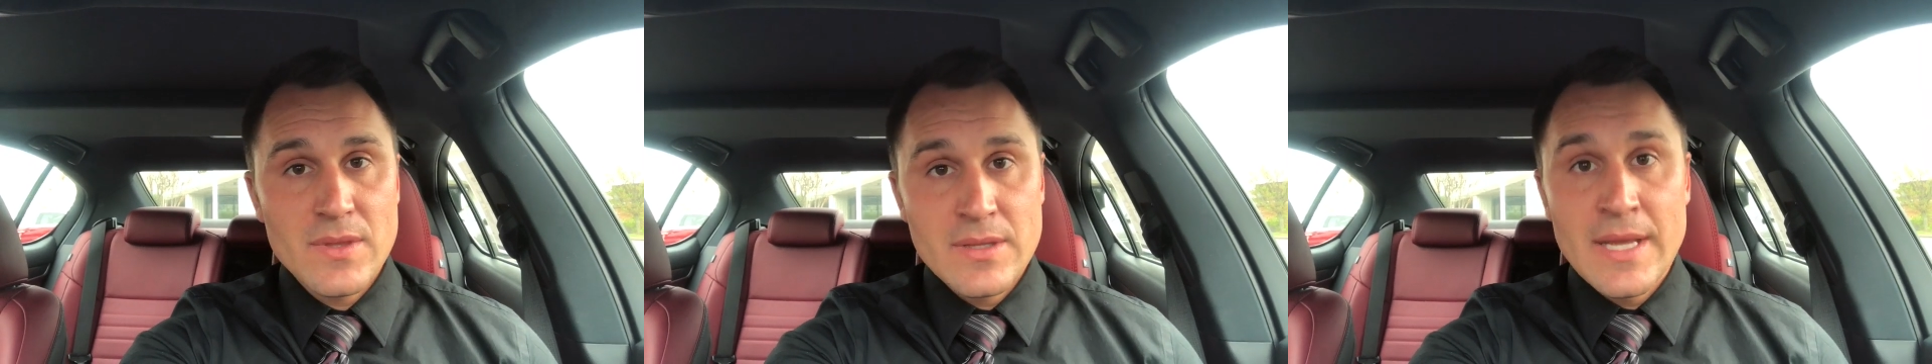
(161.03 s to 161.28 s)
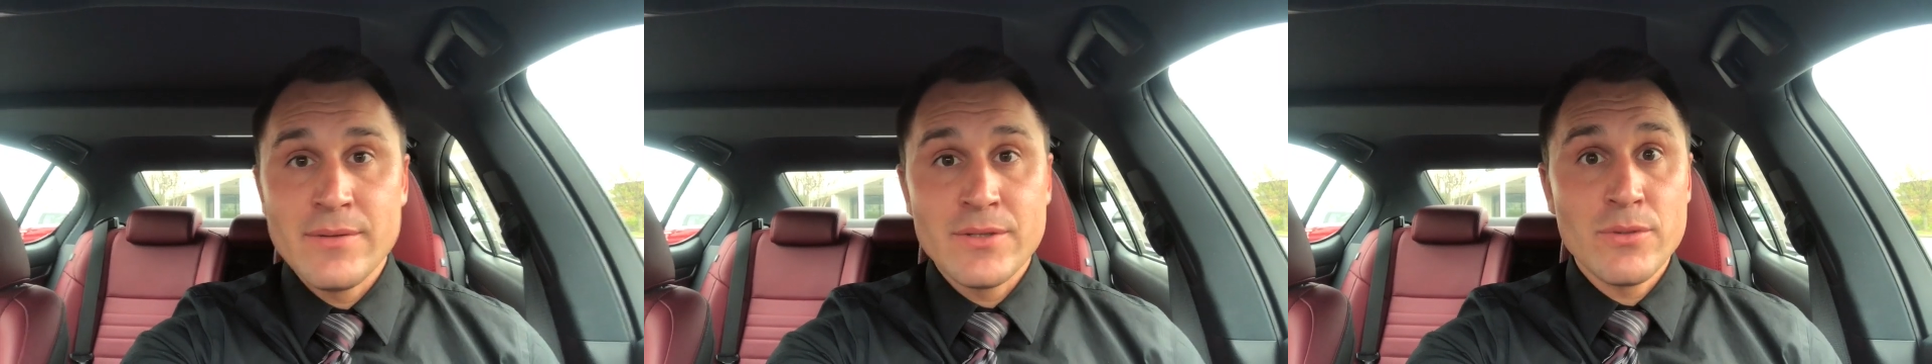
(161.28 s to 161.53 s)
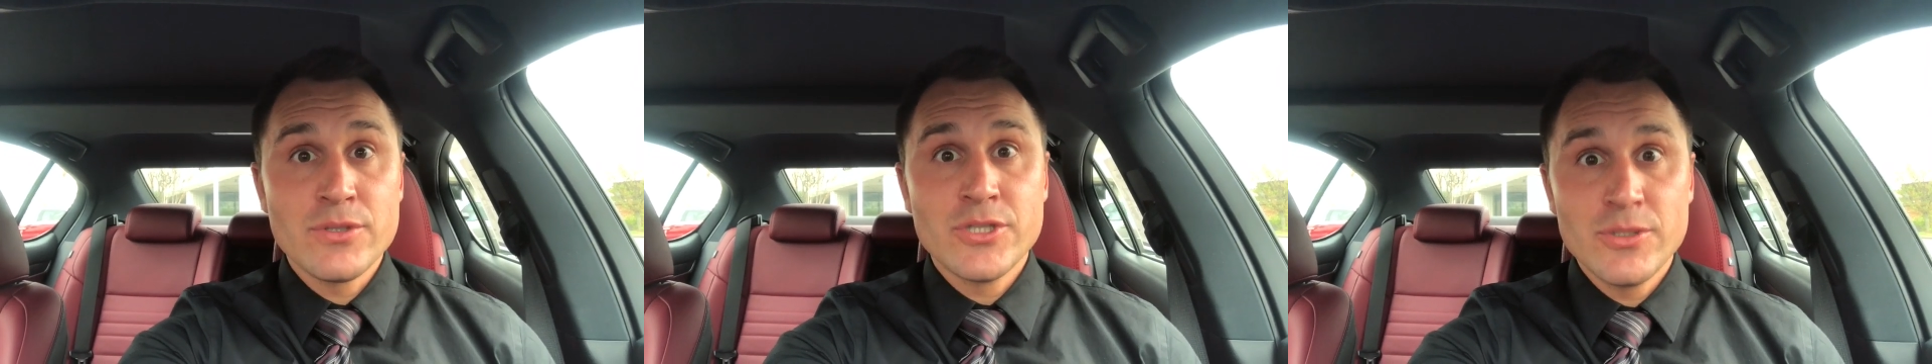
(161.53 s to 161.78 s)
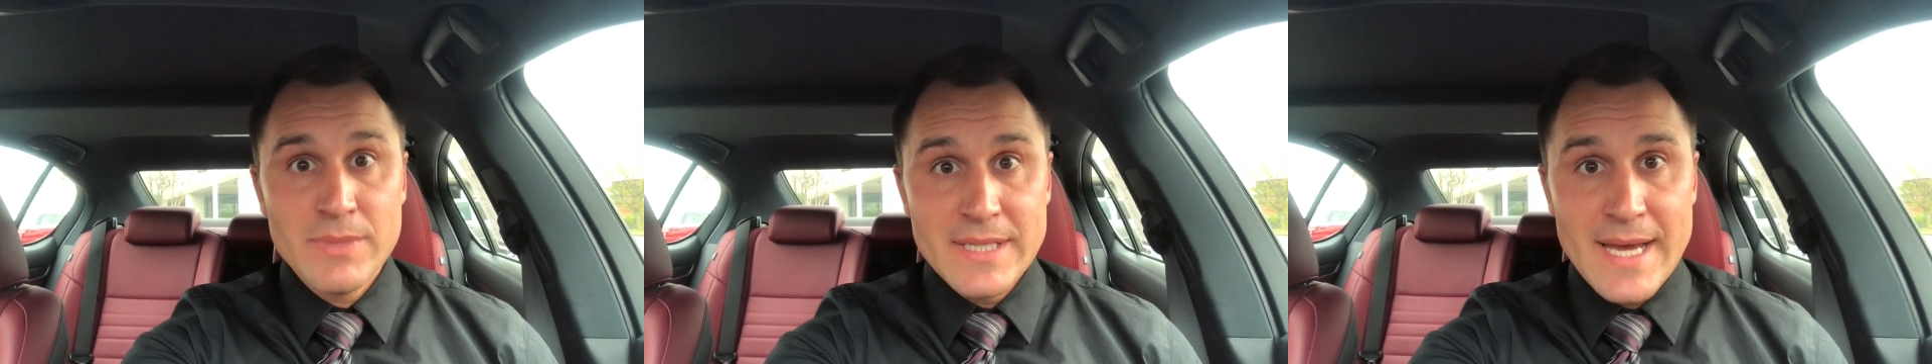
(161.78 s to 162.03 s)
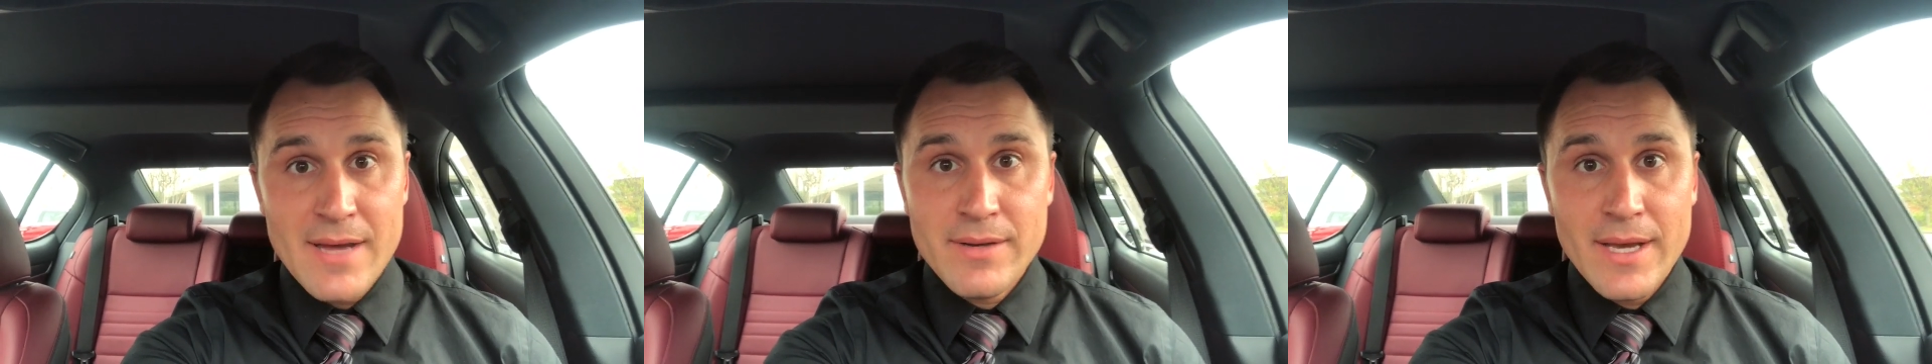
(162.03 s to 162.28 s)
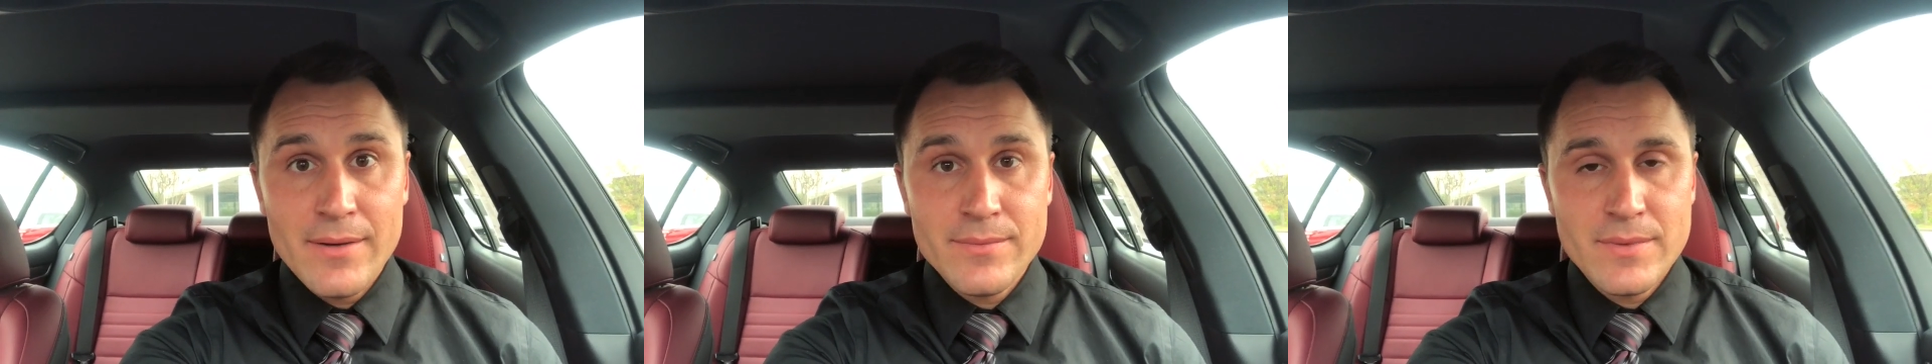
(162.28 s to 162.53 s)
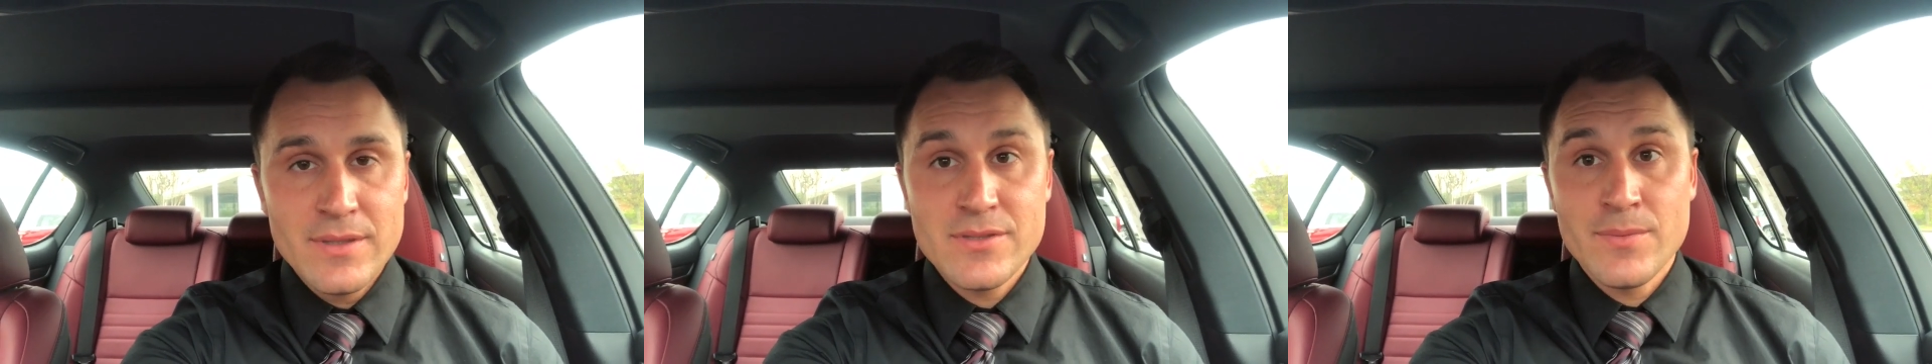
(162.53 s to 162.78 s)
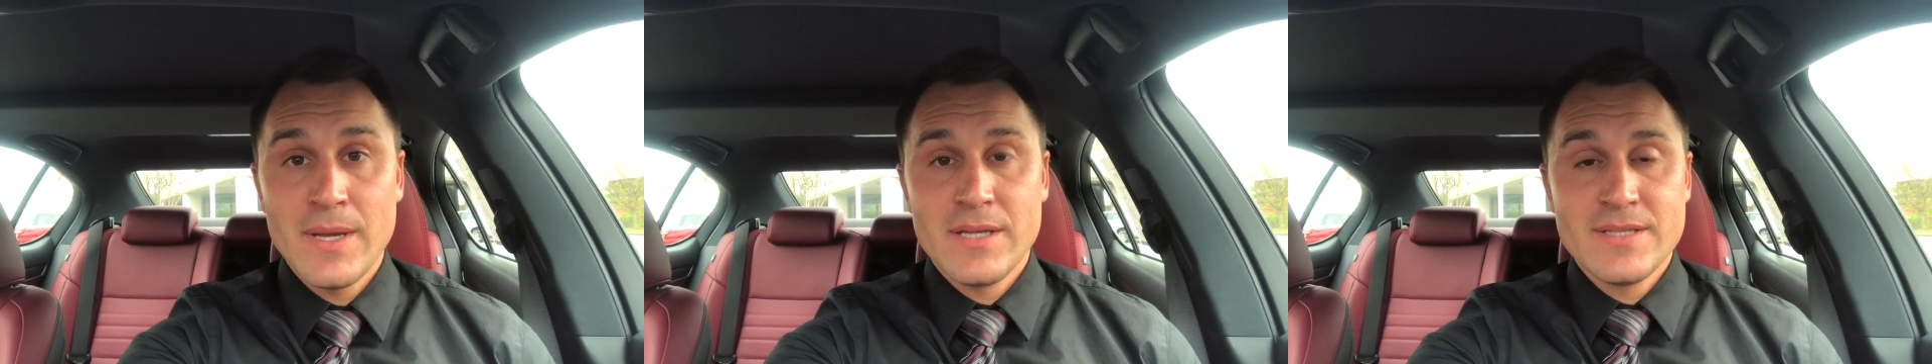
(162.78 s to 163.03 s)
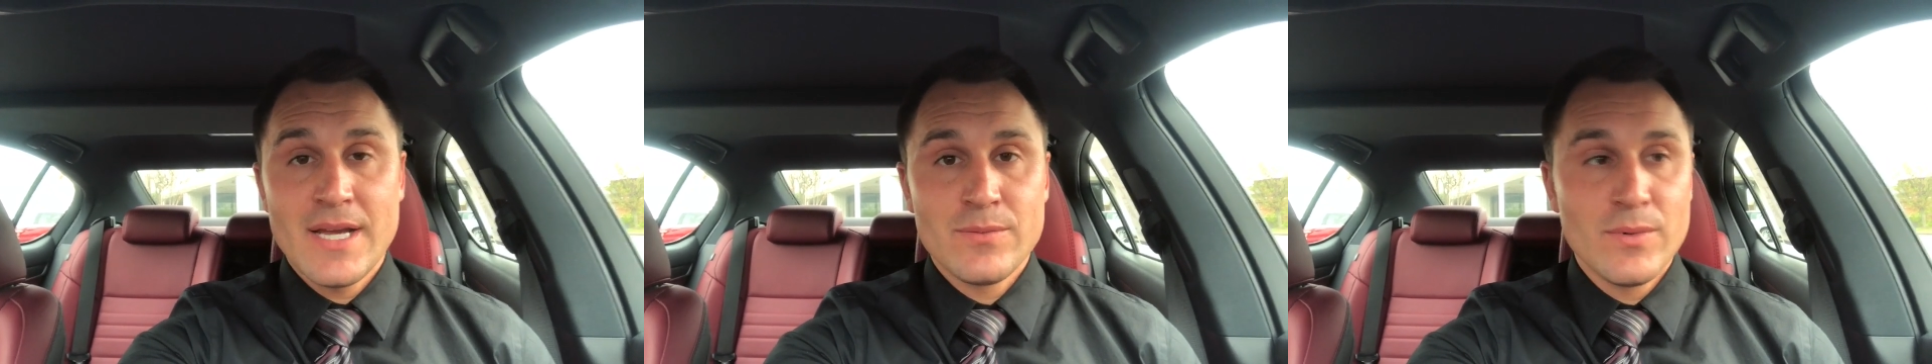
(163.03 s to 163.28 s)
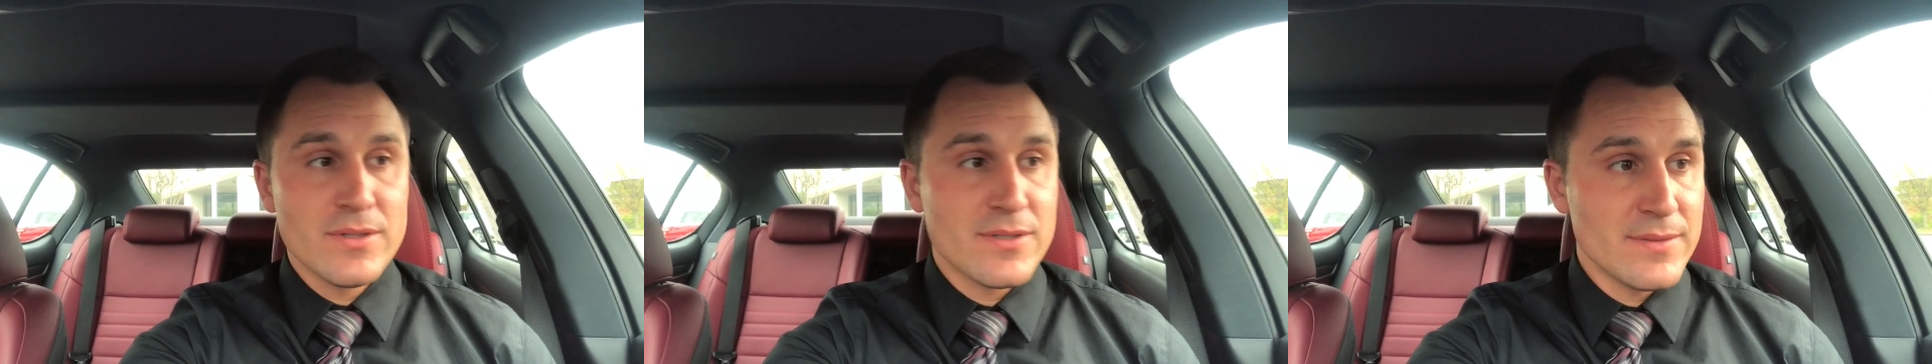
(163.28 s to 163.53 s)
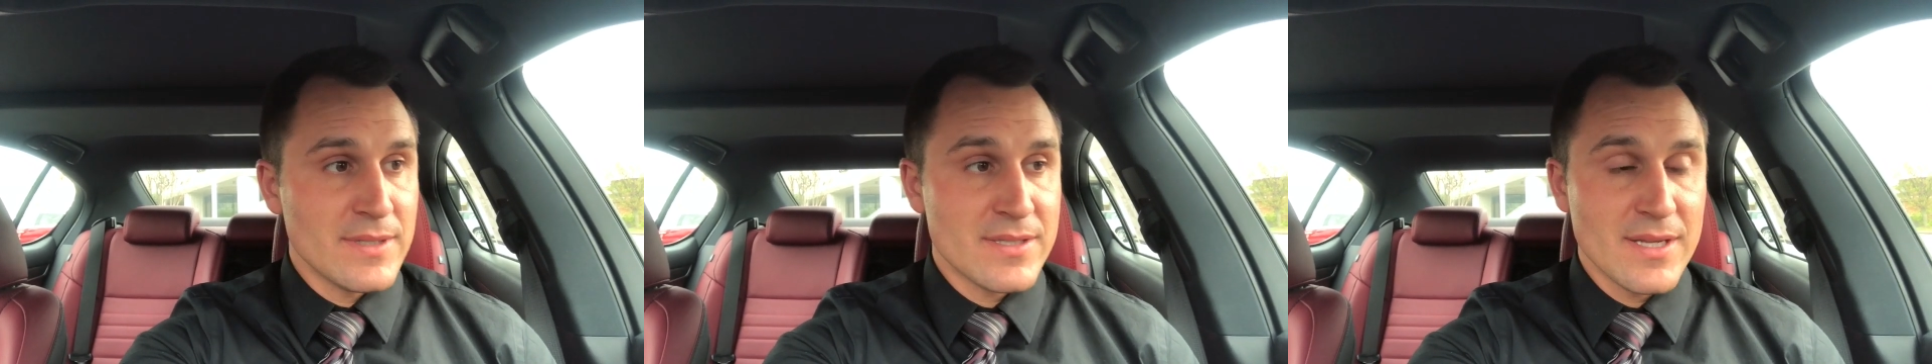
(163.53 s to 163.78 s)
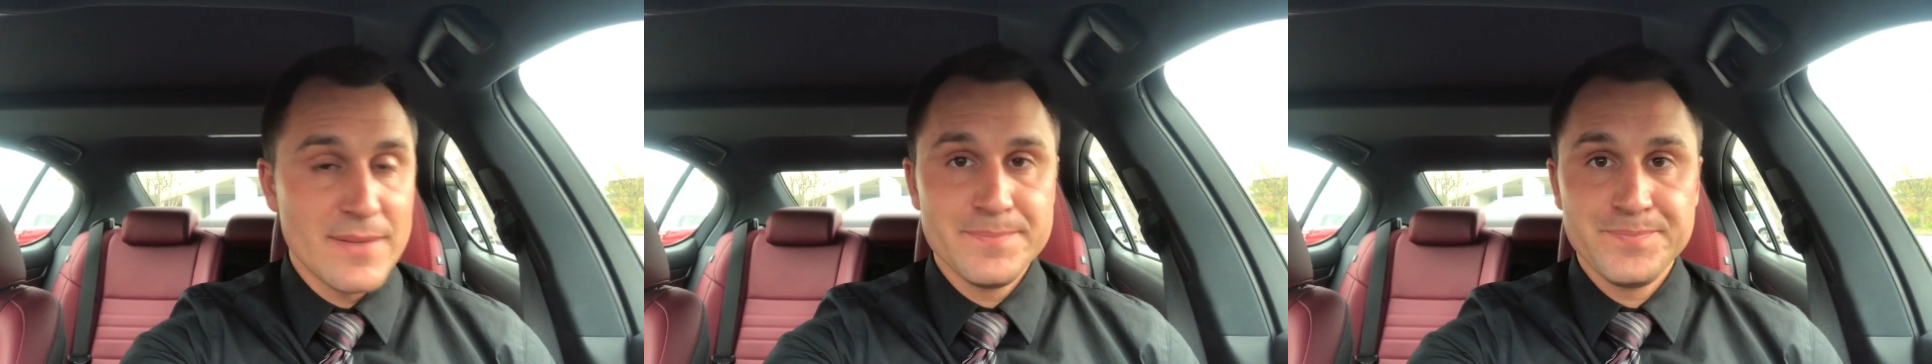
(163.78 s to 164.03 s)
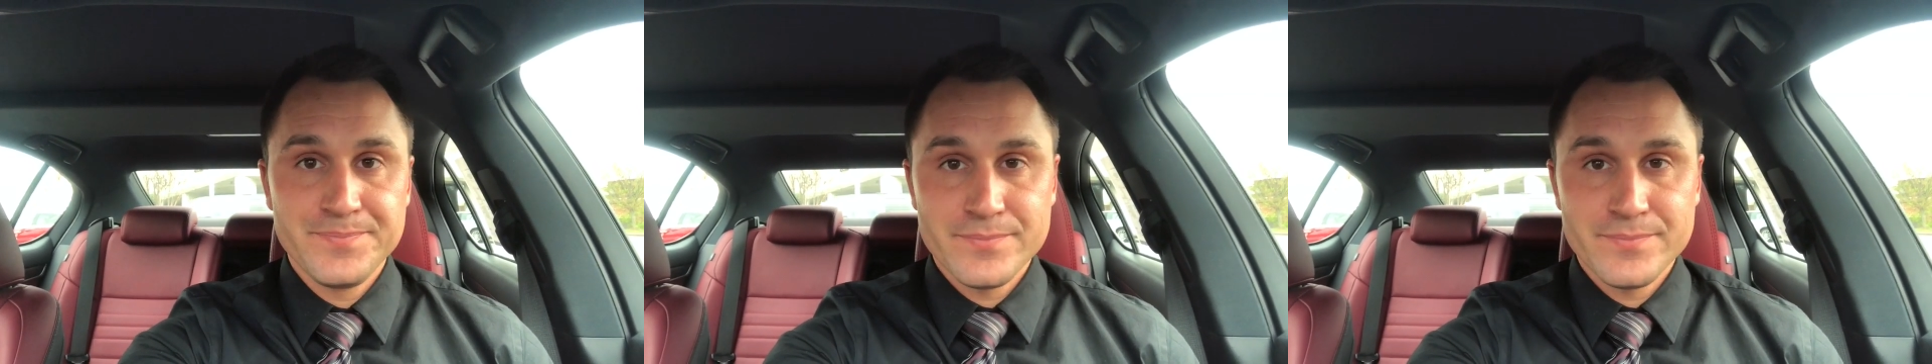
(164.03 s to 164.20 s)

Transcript: Now, don't shoot me down now. These are my exact words. I said,